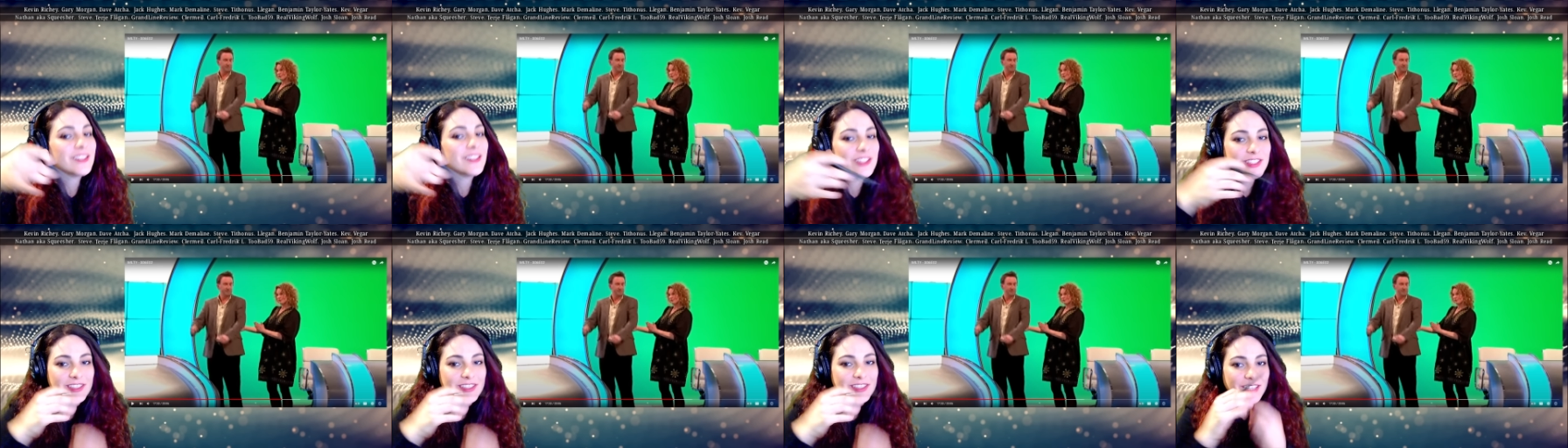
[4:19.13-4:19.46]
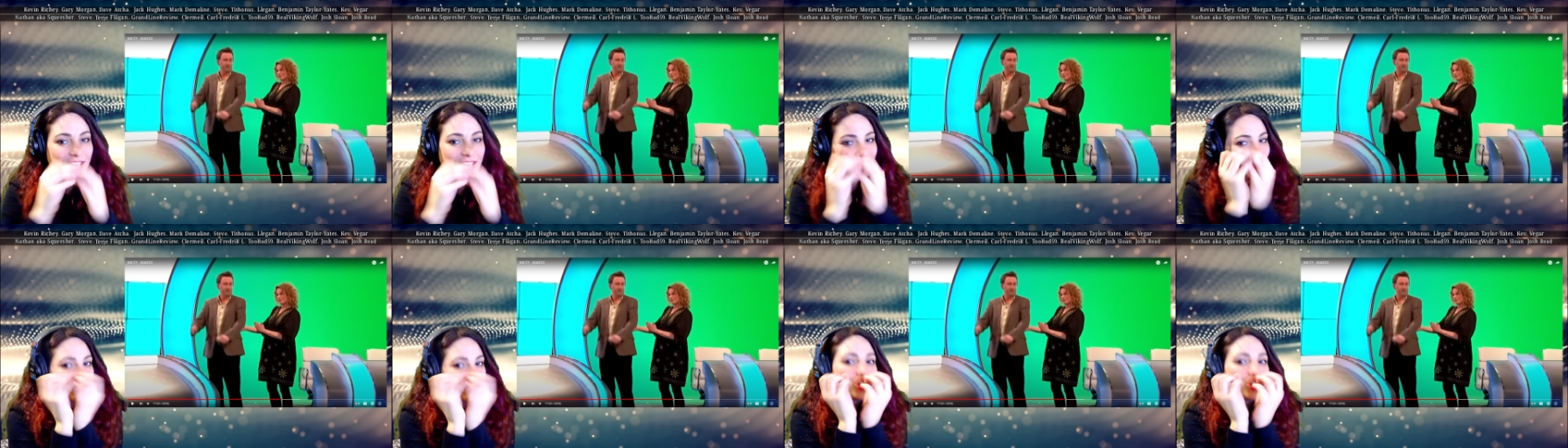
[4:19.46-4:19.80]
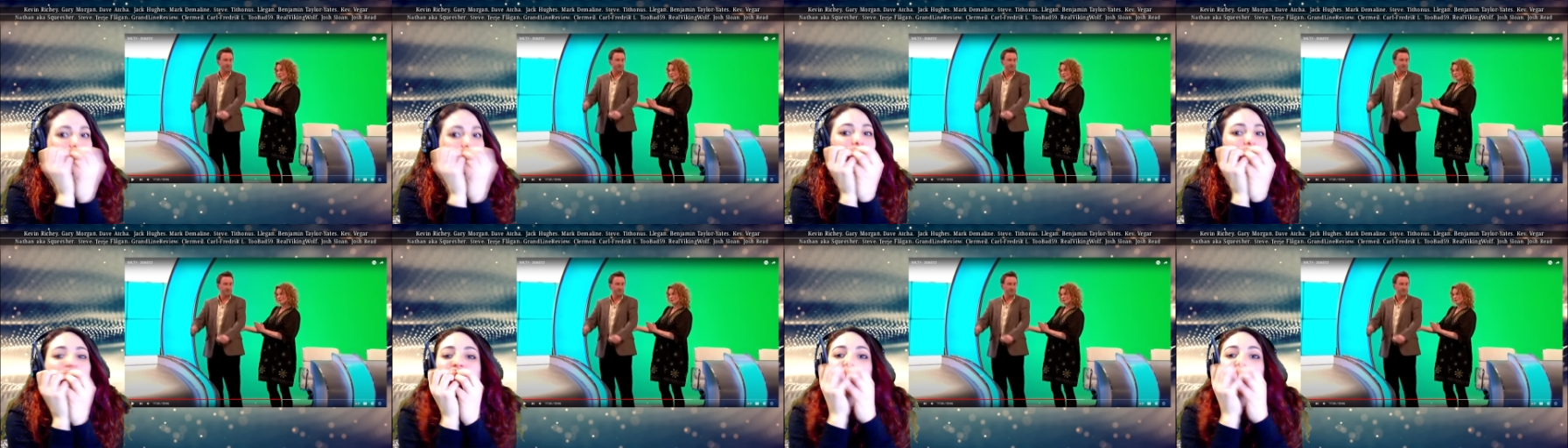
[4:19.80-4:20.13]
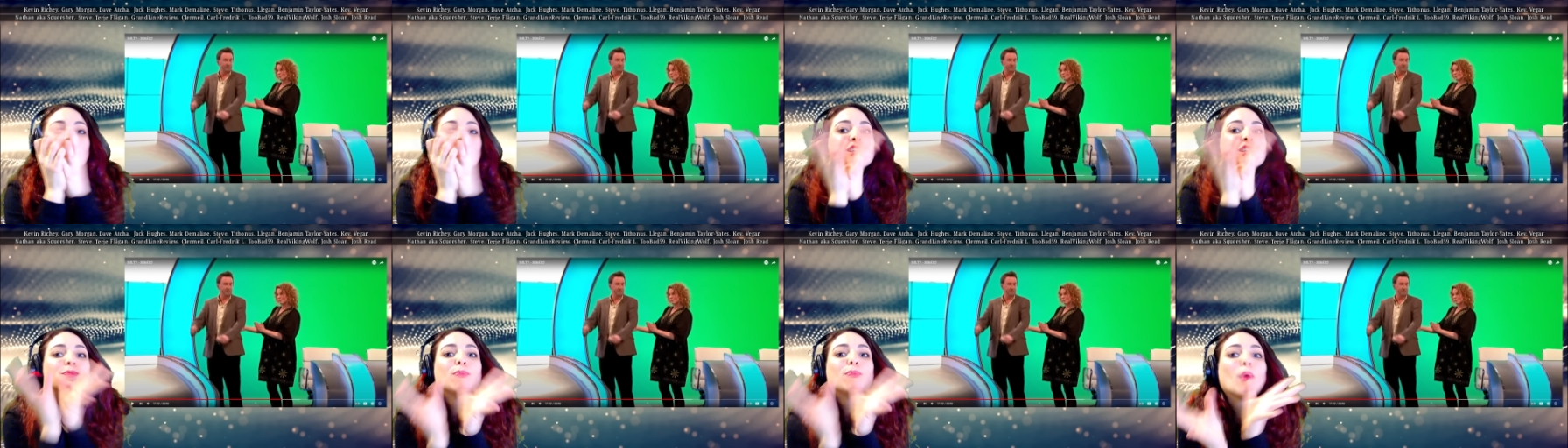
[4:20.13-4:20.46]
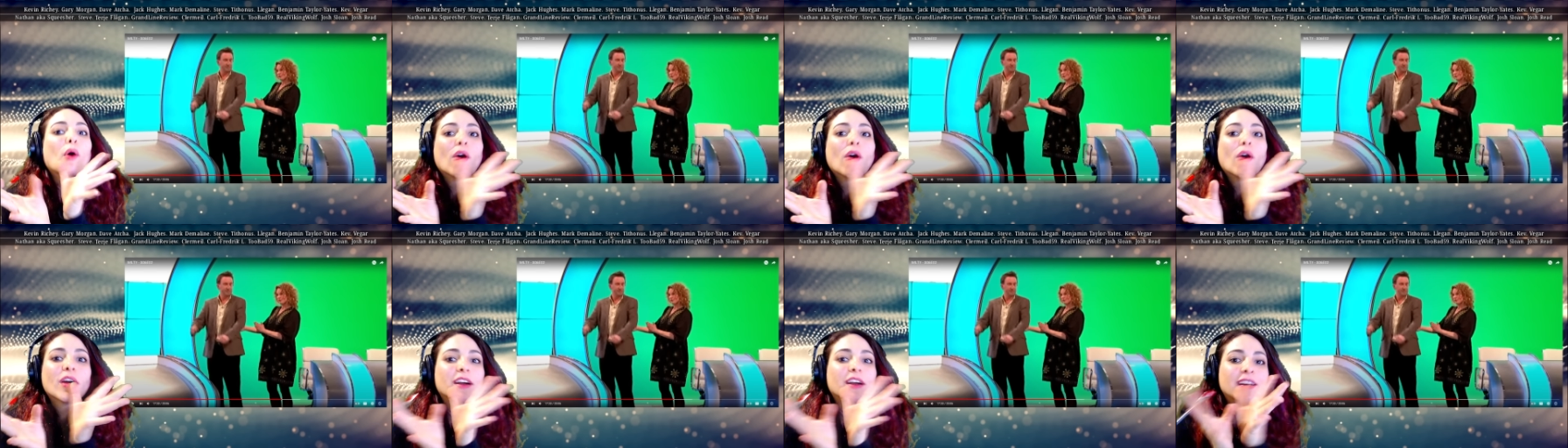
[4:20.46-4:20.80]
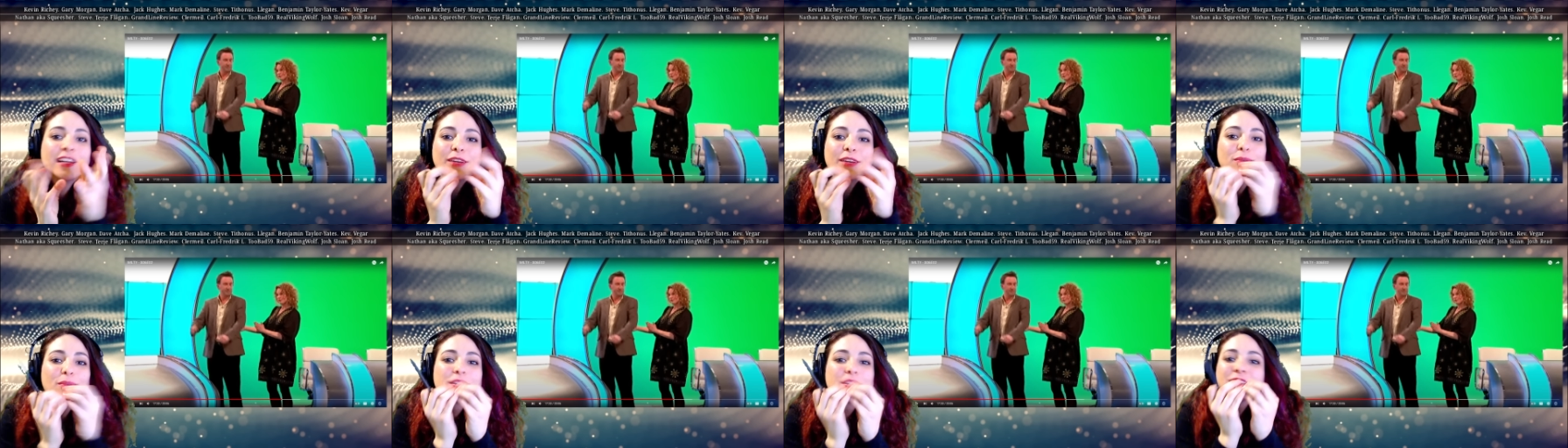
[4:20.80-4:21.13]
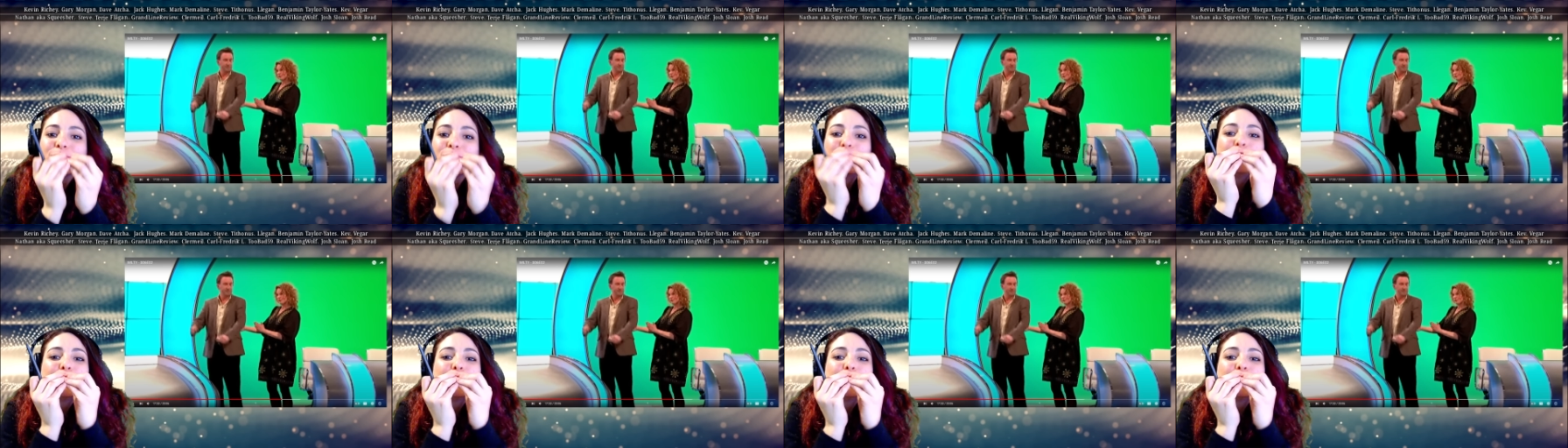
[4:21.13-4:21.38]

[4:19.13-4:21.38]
just like just born. It was puny.